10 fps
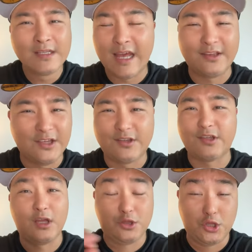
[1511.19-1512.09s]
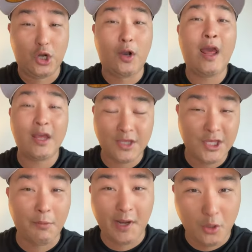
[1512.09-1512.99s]
that this is the third
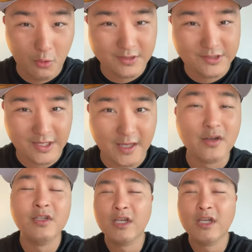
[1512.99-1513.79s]
year anointing